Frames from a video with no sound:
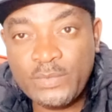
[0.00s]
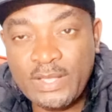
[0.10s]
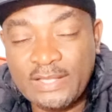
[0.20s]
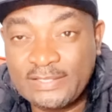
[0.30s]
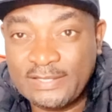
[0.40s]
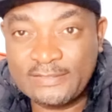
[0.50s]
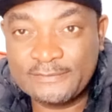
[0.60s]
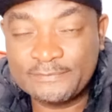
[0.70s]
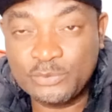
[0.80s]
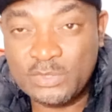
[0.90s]
Attack.
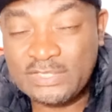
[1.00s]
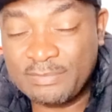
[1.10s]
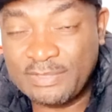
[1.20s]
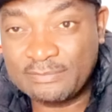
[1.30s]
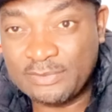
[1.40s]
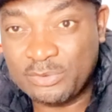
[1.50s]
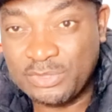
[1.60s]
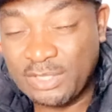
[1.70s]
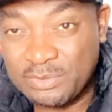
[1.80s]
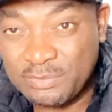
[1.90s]
What's that mean? I'll
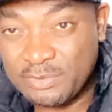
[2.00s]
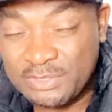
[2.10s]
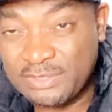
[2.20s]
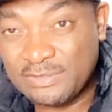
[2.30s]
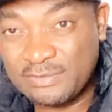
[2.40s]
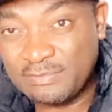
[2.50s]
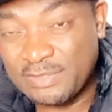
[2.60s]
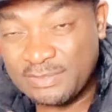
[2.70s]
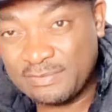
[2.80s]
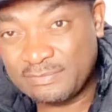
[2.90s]
tell you what it is,
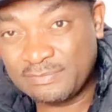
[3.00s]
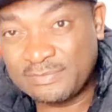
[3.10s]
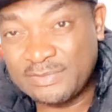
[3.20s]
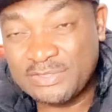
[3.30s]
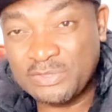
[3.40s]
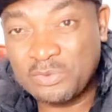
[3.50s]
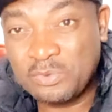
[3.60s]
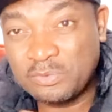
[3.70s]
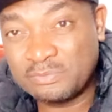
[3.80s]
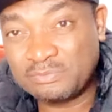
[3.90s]
but it's a
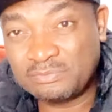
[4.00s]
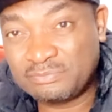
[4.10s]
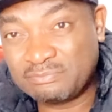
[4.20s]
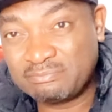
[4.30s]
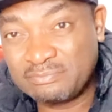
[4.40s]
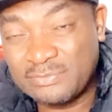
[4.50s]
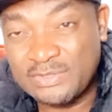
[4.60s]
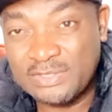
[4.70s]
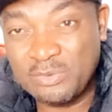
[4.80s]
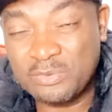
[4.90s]
goal.
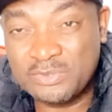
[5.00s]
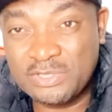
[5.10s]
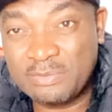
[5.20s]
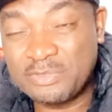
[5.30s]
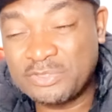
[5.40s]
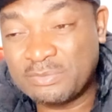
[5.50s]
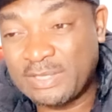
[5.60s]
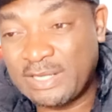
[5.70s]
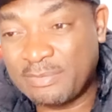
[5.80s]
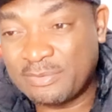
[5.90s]
It's a goal celebration
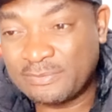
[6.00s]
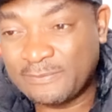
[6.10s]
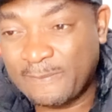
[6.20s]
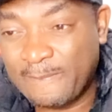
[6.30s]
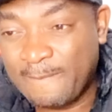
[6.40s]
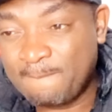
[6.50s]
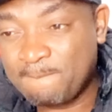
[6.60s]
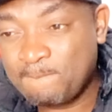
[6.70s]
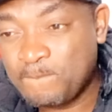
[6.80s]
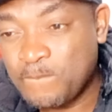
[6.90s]
by Cameroon.
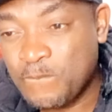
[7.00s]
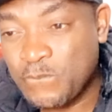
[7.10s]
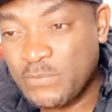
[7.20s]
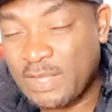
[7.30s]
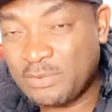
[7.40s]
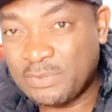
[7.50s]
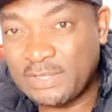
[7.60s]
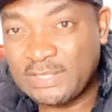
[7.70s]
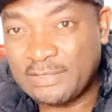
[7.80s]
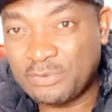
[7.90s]
And we
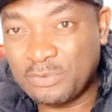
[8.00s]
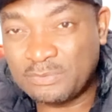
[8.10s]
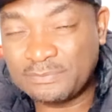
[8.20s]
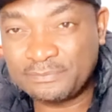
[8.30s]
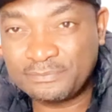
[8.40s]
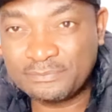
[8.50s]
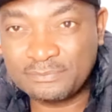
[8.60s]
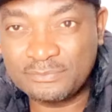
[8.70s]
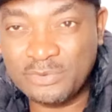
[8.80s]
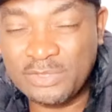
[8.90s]
need that goal.
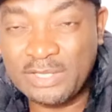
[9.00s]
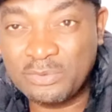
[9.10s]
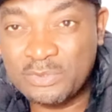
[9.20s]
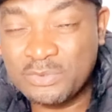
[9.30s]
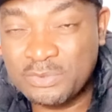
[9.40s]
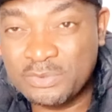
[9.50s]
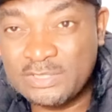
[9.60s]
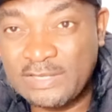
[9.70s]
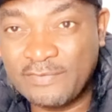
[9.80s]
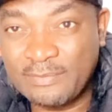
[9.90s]
But that goal is going to
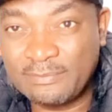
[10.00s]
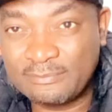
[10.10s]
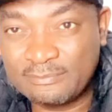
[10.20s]
save them.